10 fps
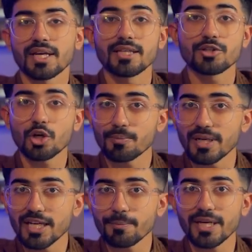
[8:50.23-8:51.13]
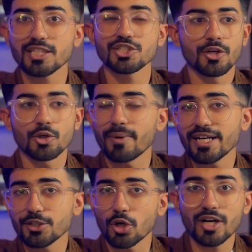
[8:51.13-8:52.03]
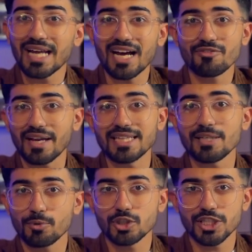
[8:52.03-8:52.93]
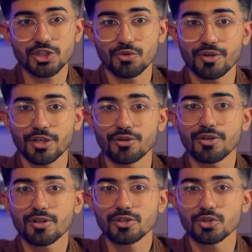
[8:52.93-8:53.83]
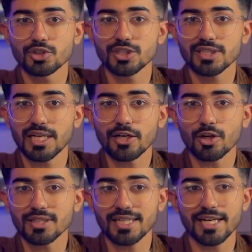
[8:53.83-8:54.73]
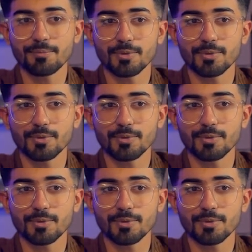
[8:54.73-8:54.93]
In your billing page, you might not have any projects over here. So just click on create